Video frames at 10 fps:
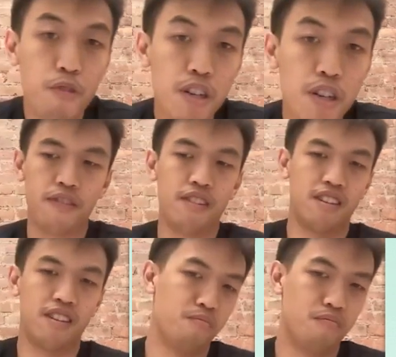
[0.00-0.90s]
with
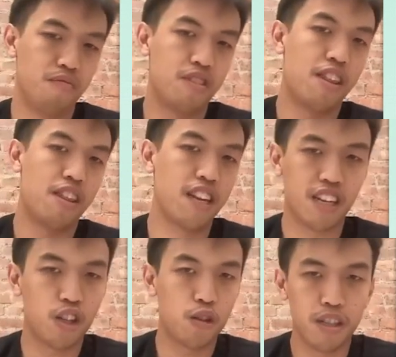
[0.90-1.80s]
the
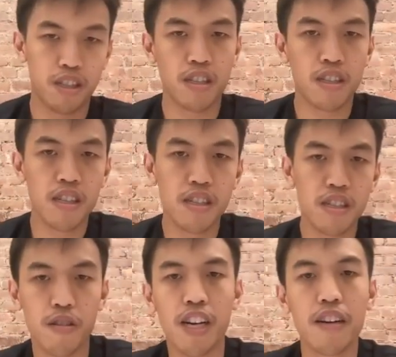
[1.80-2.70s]
synthetic USDC
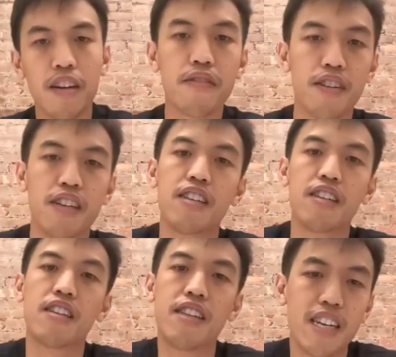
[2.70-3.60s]
that you have, right?
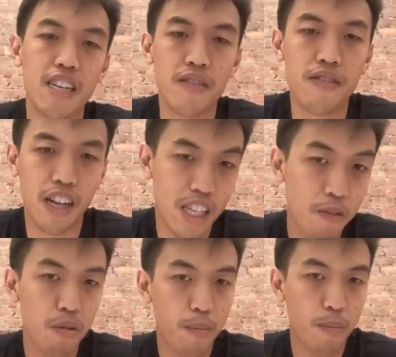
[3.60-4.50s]
That
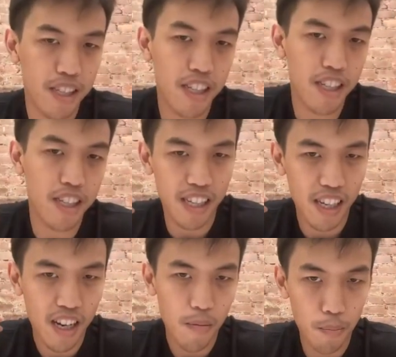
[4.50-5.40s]
will
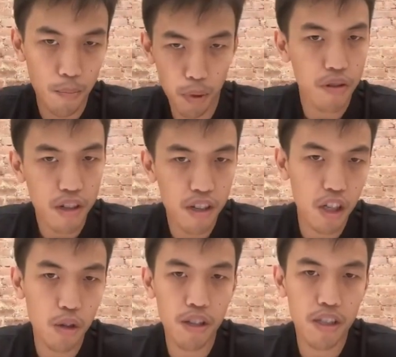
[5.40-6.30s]
basically burn
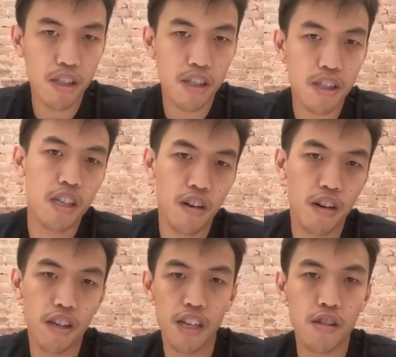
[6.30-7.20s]
the USDC
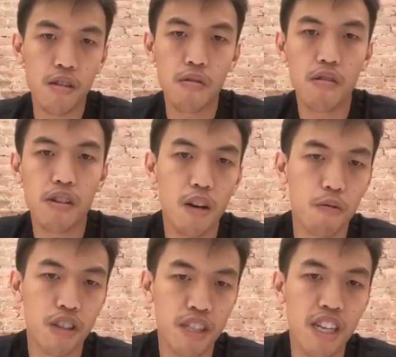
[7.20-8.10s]
on L2.
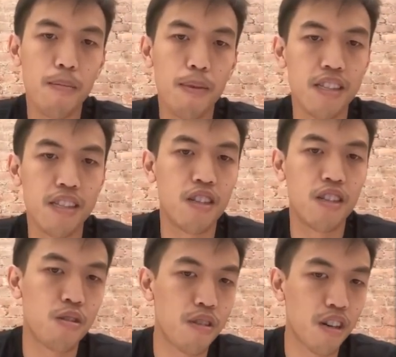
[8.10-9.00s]
It will send a
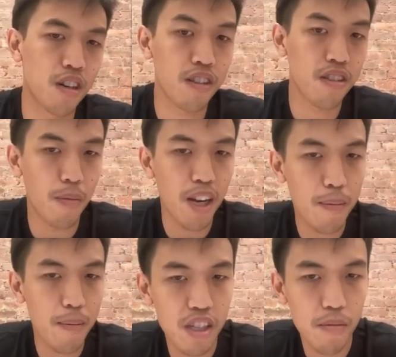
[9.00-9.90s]
message to the cross-domain
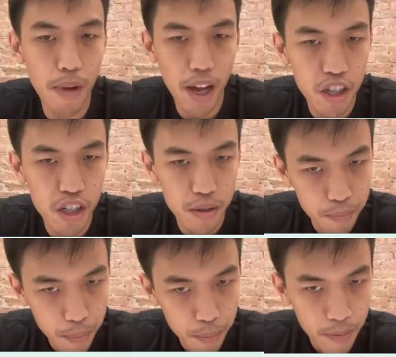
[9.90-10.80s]
manager,
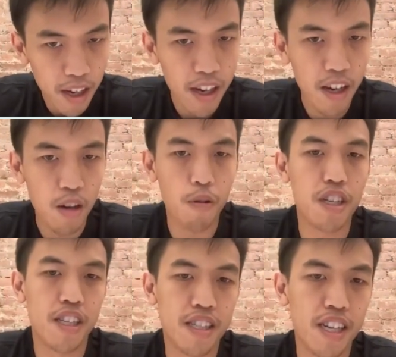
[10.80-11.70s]

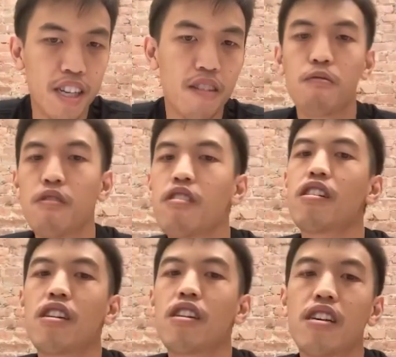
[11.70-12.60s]
which itself
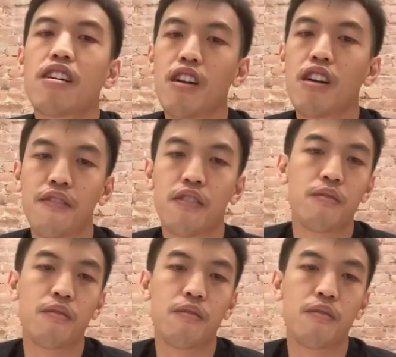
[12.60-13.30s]
will kind of